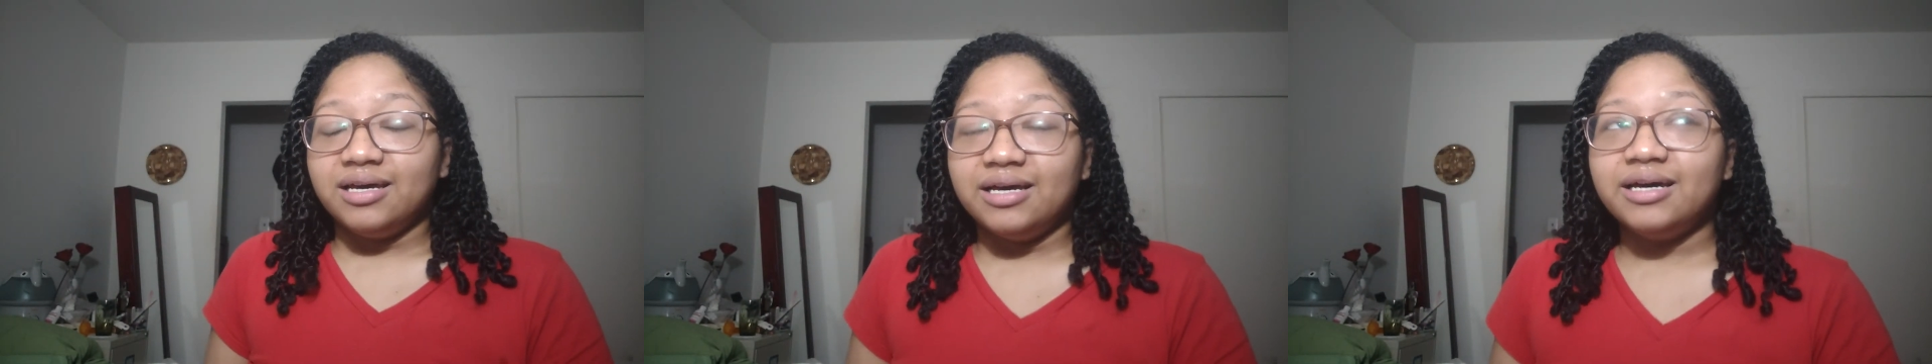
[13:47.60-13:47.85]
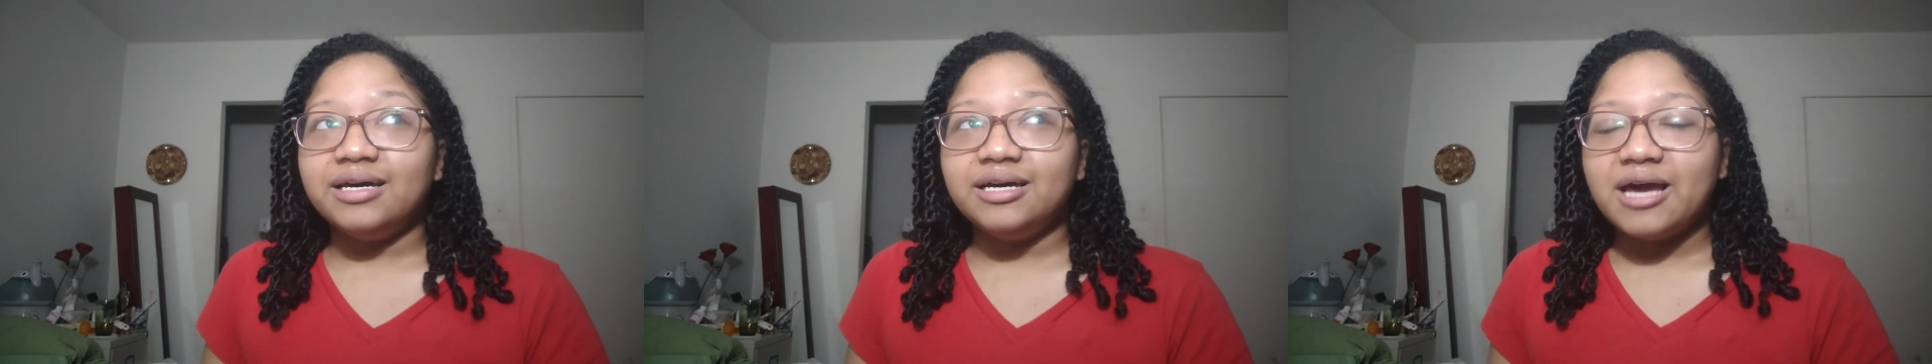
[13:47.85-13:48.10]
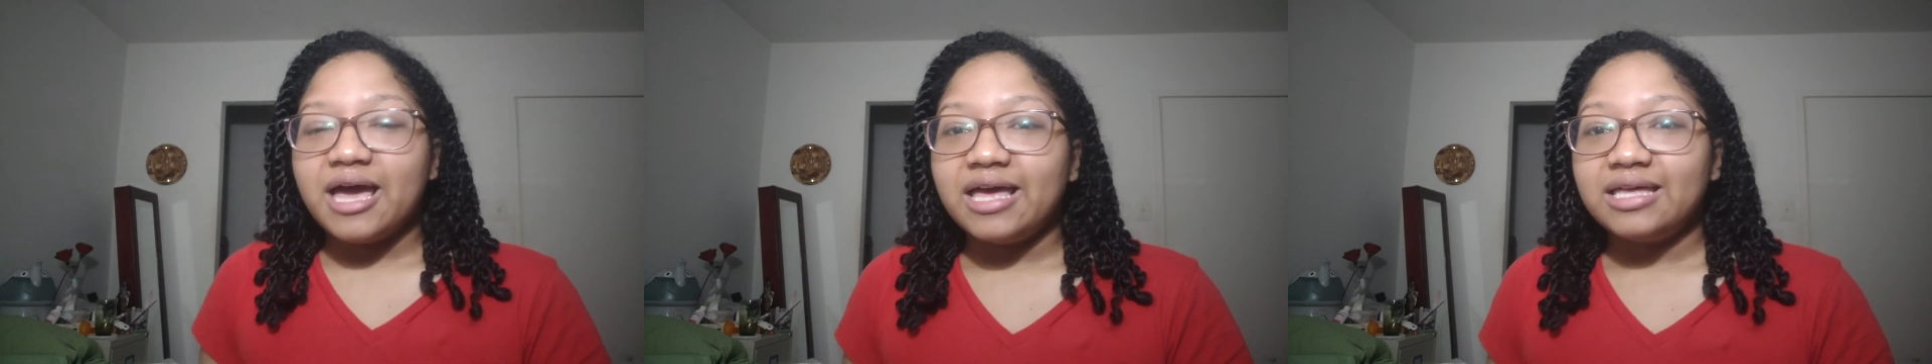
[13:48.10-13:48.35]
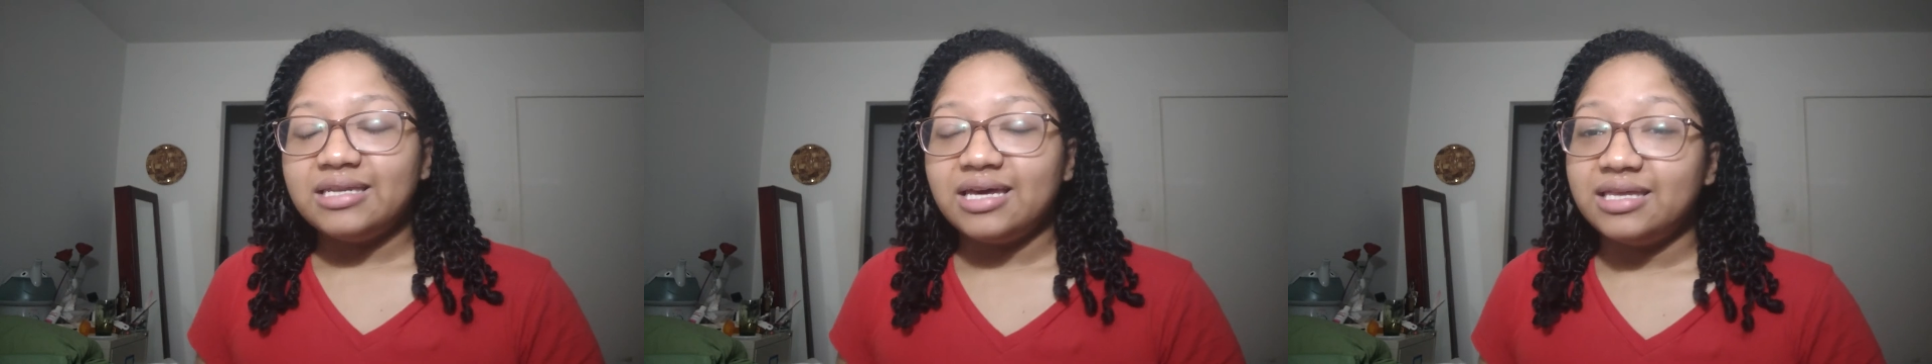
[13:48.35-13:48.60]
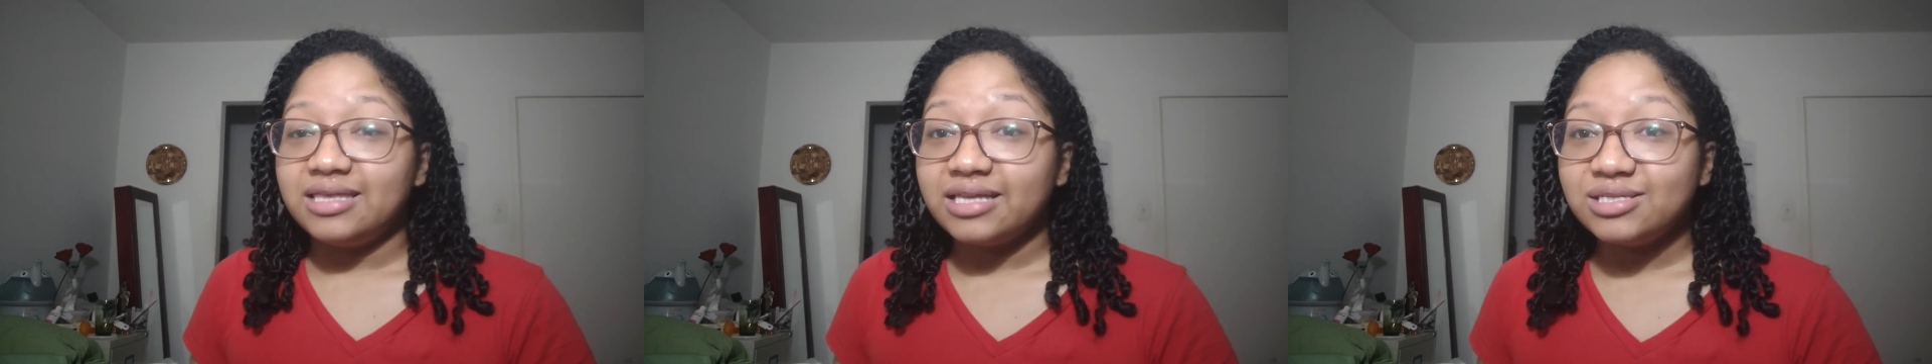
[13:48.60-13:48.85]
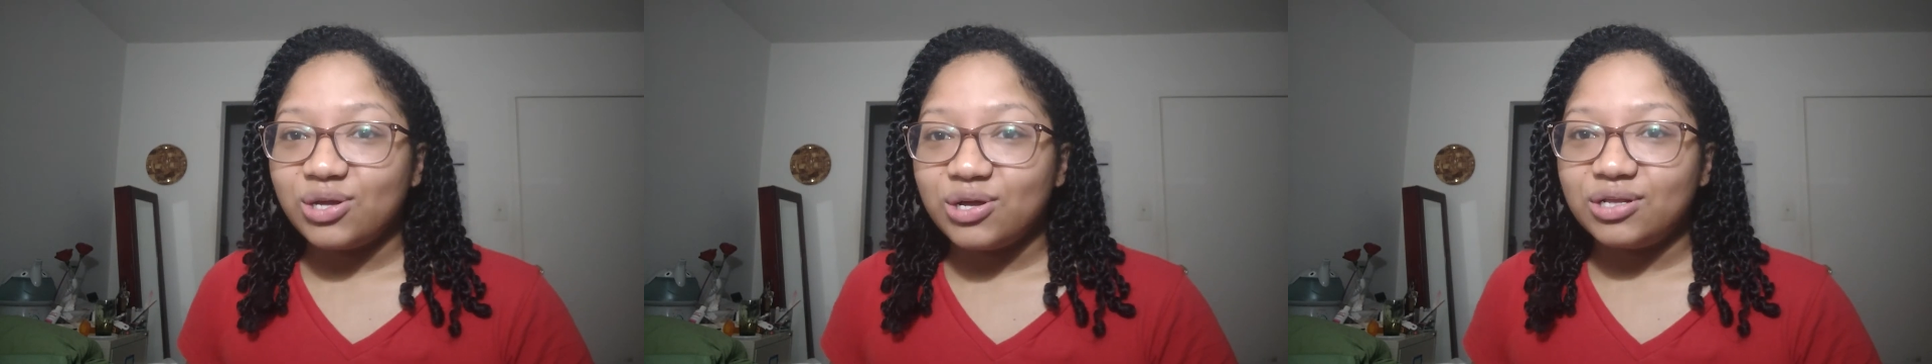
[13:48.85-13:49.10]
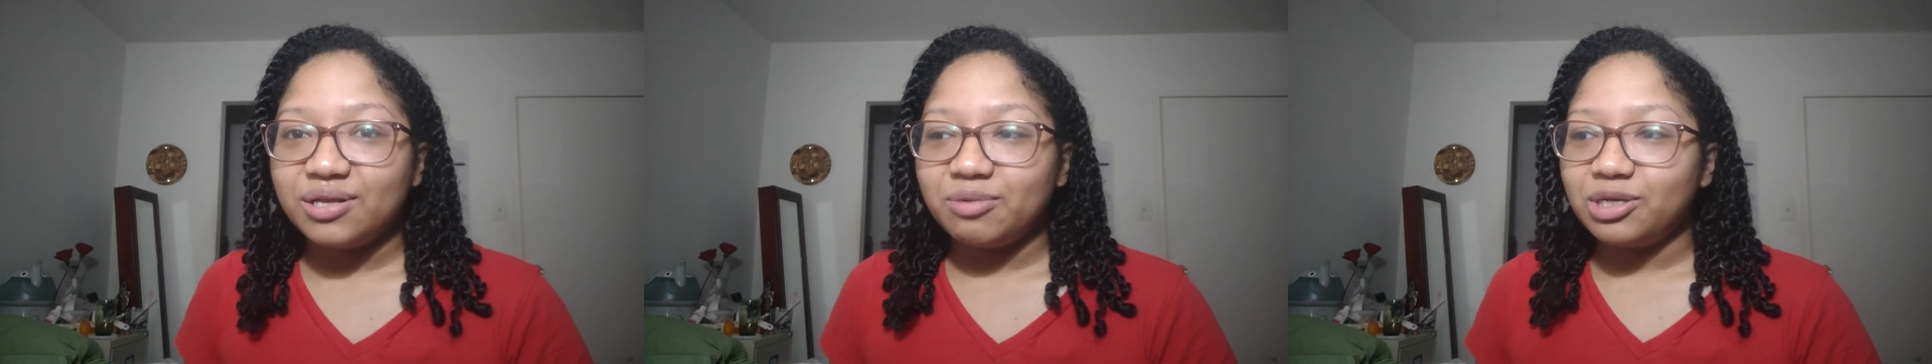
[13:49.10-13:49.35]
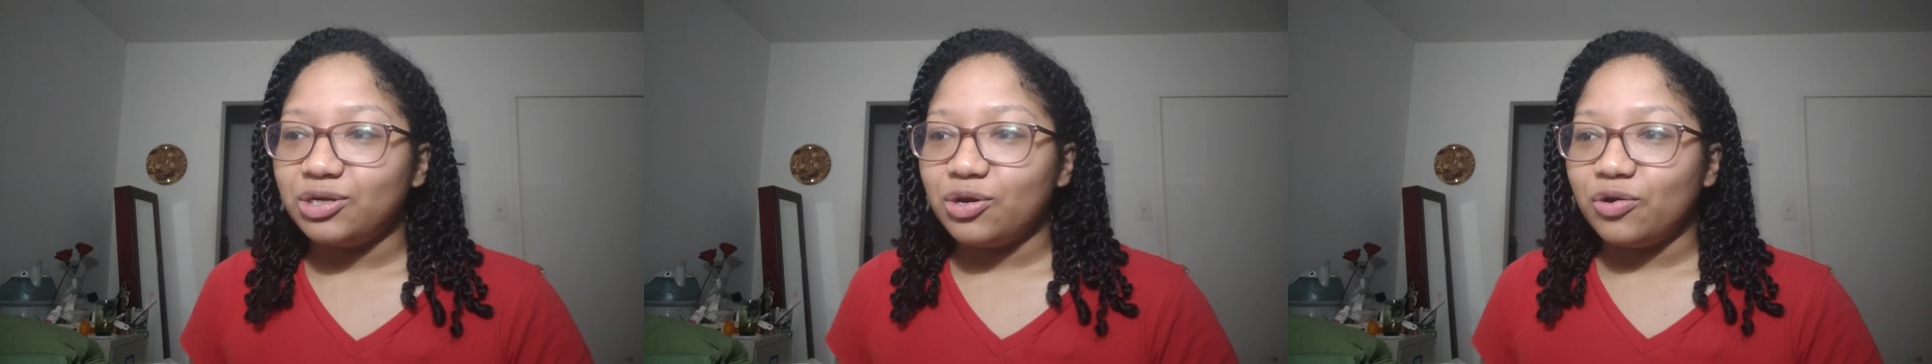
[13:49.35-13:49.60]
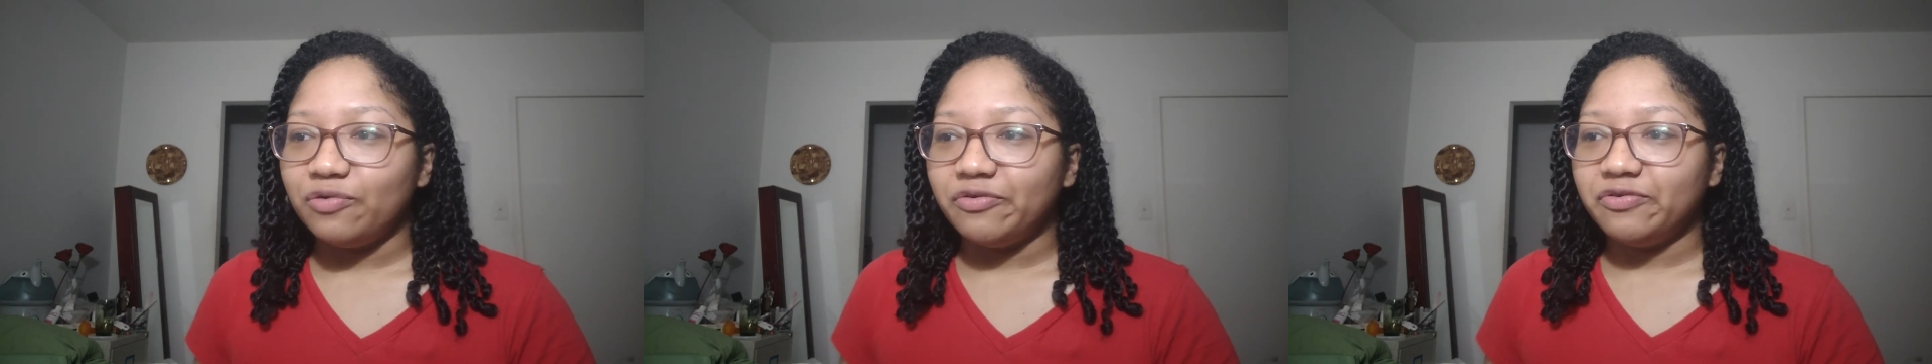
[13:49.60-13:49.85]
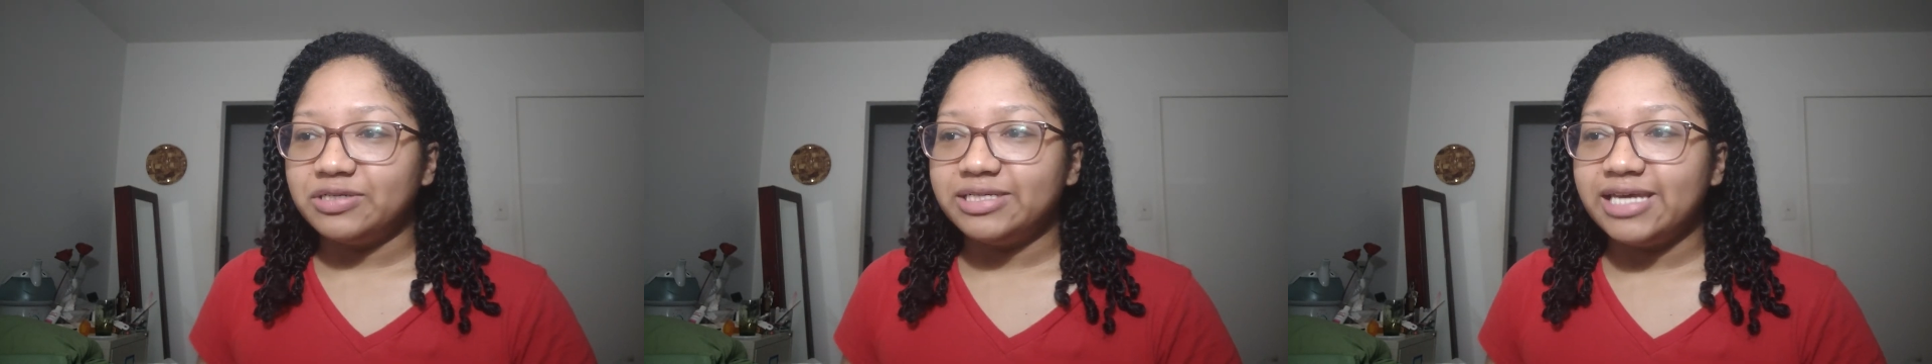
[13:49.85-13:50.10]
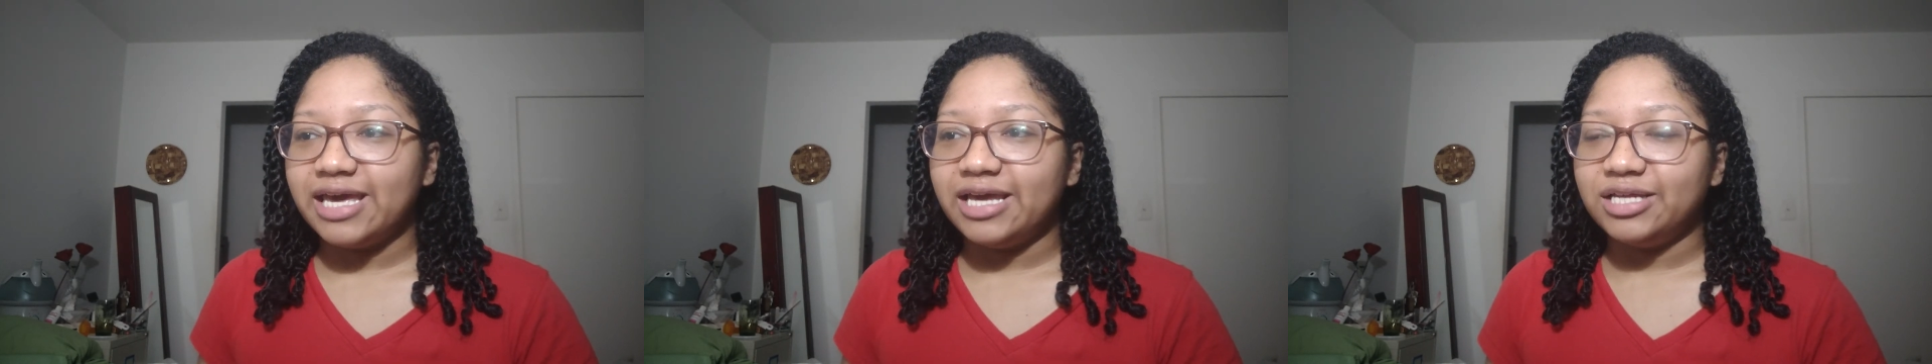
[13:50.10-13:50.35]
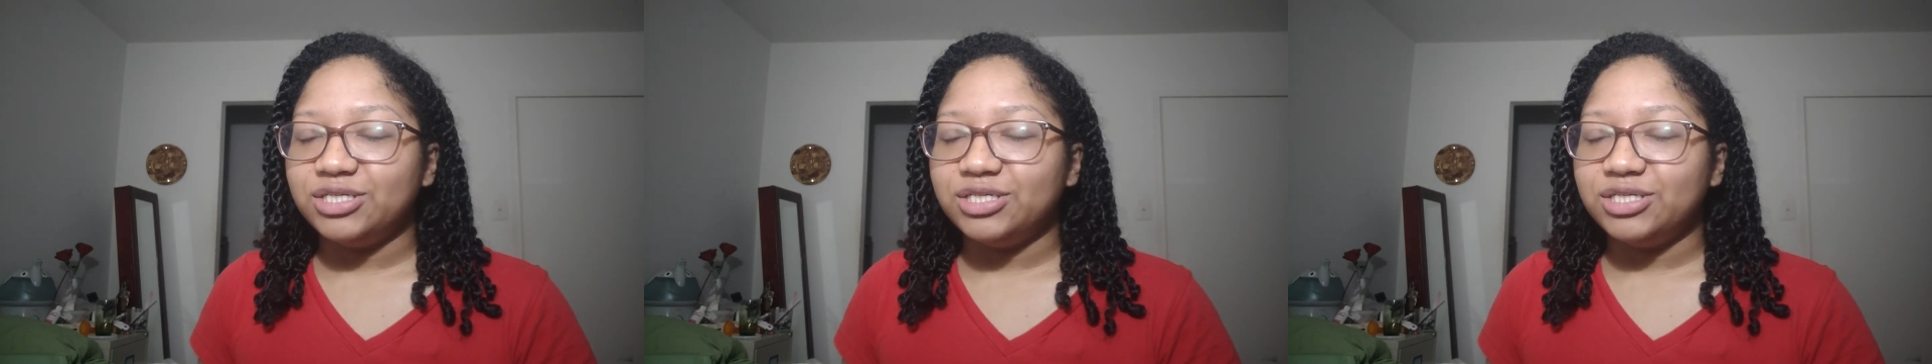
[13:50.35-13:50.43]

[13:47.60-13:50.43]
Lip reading: And that's all I'm going to go over for today.